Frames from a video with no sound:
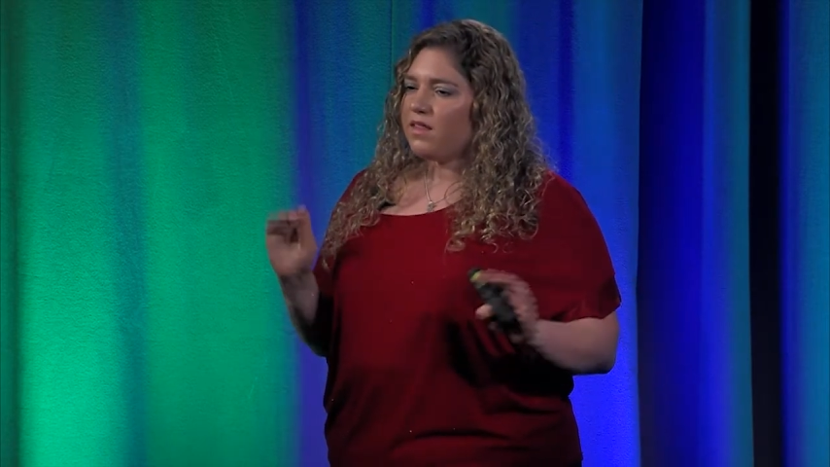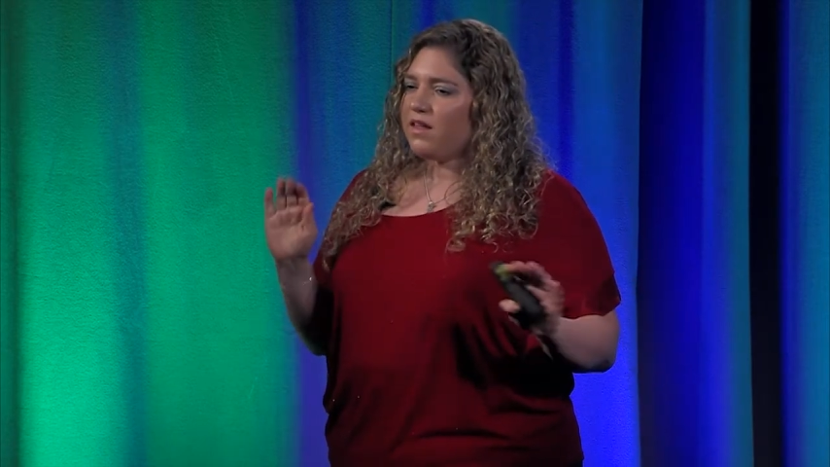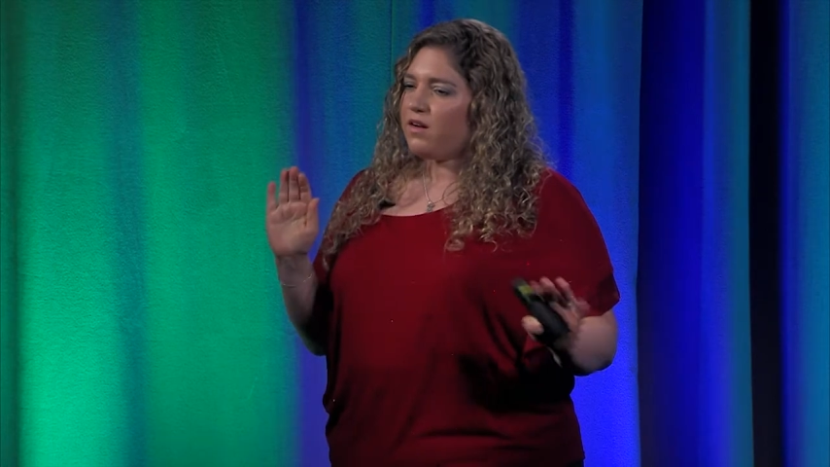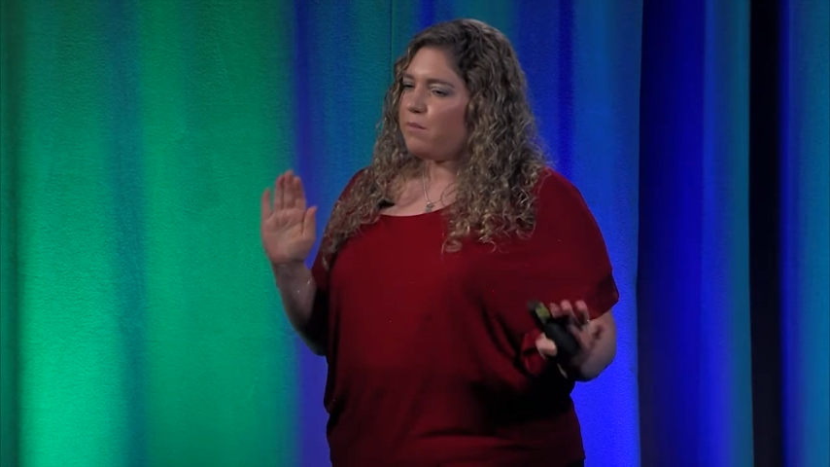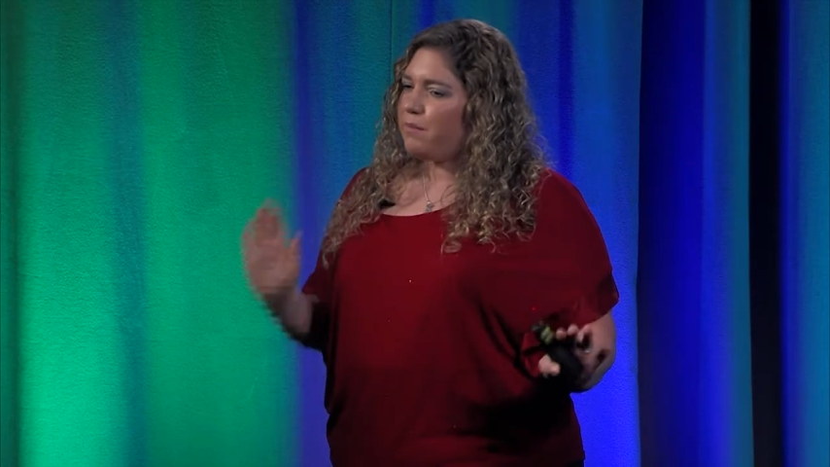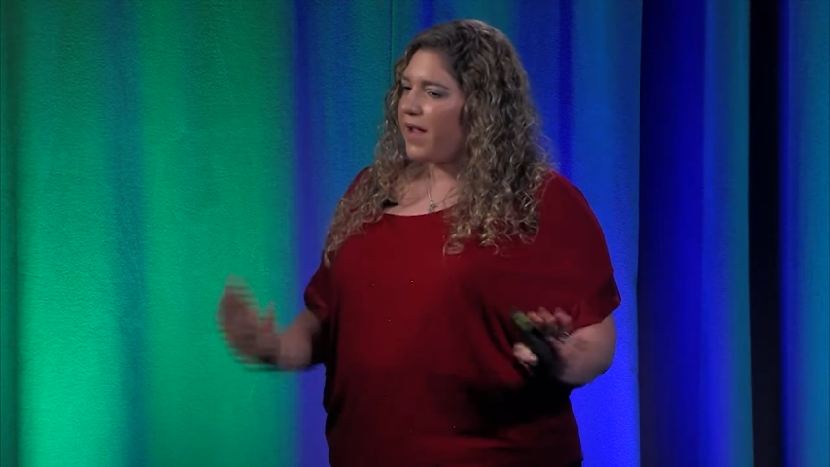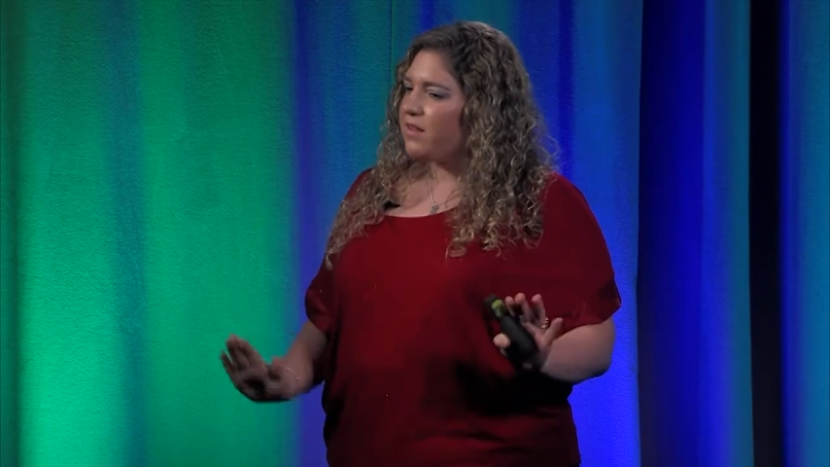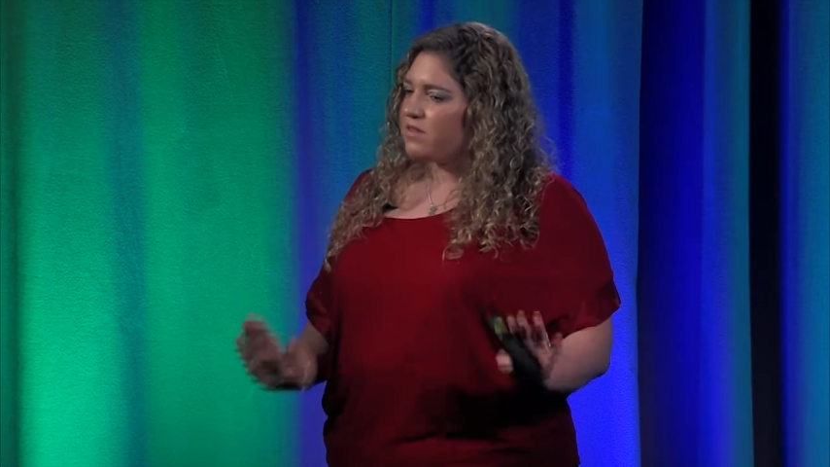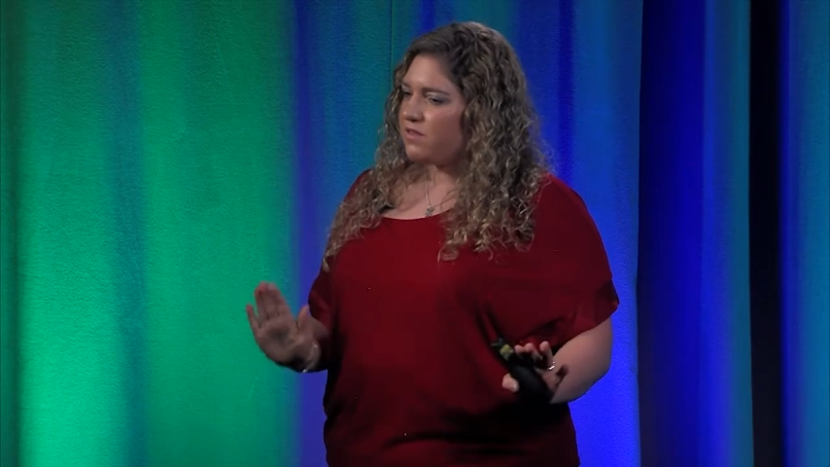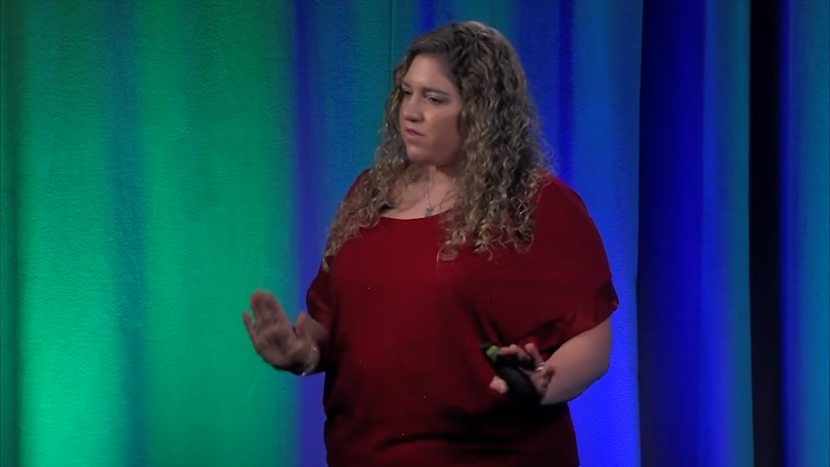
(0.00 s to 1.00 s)
they're a
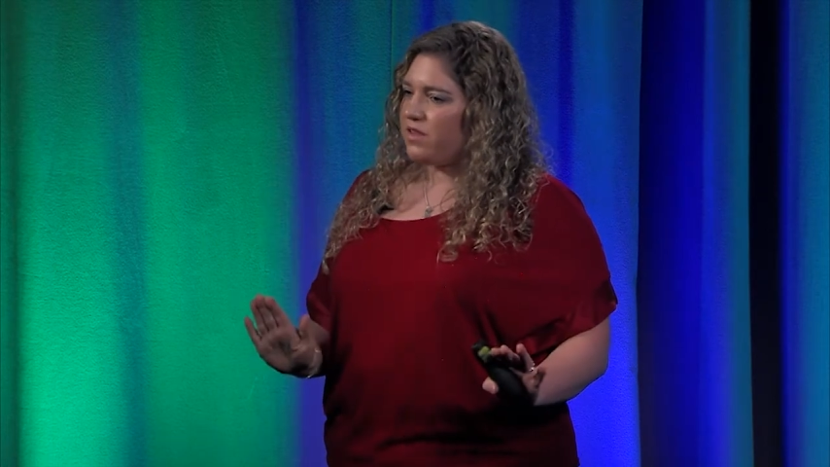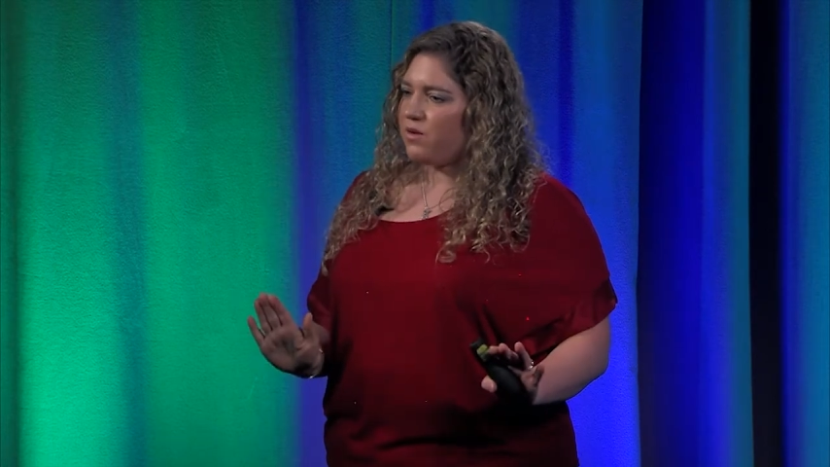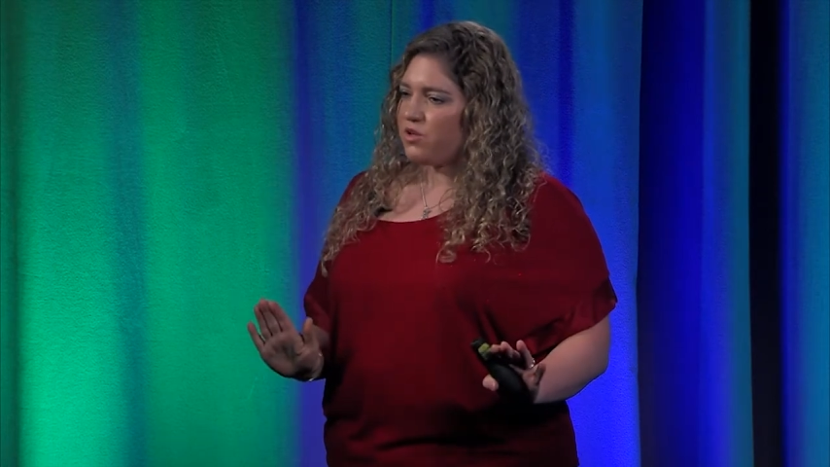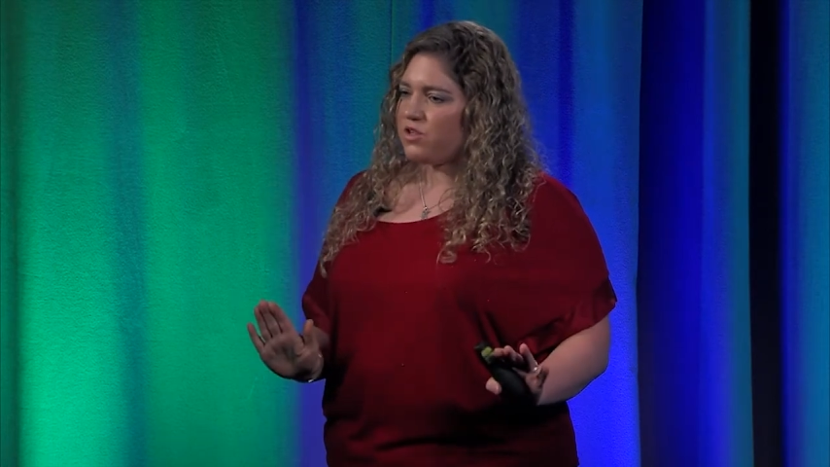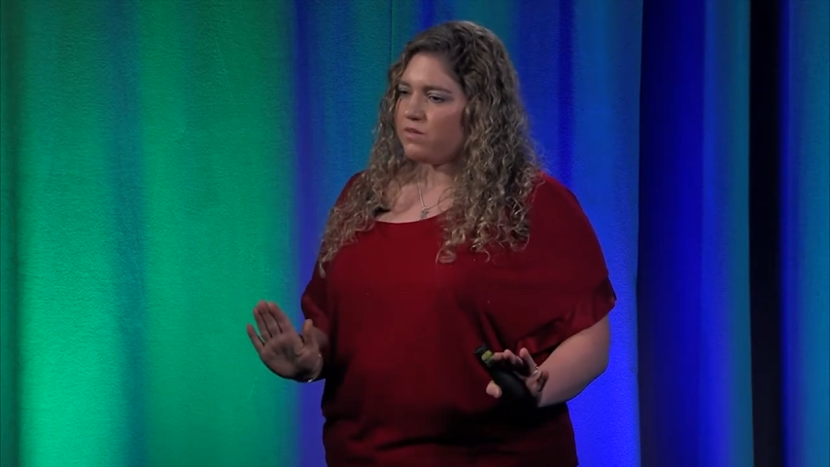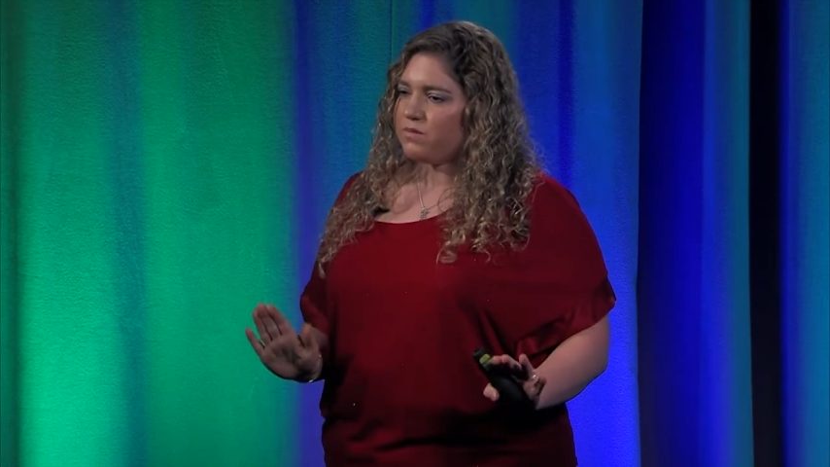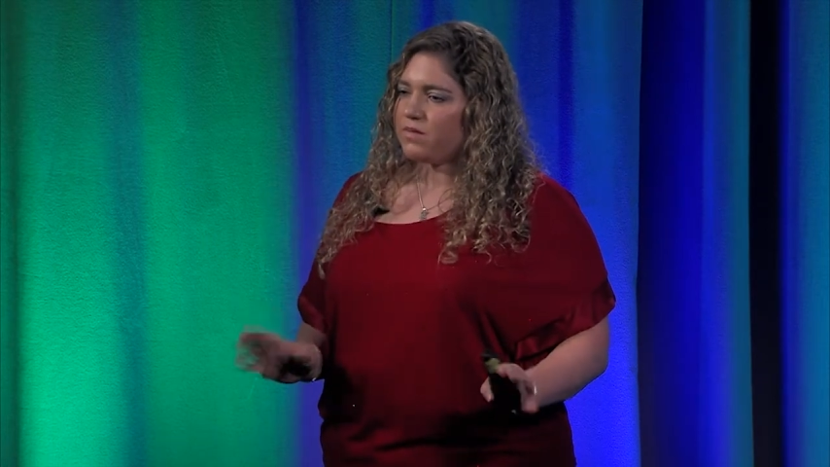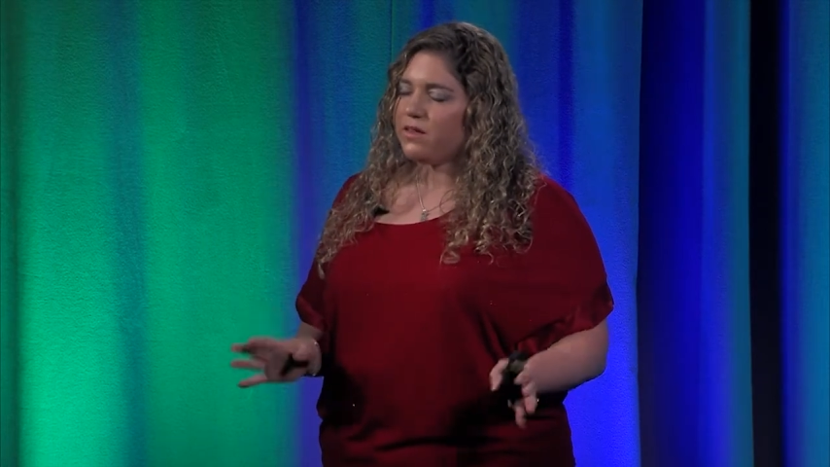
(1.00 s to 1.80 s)
balance for the ocean.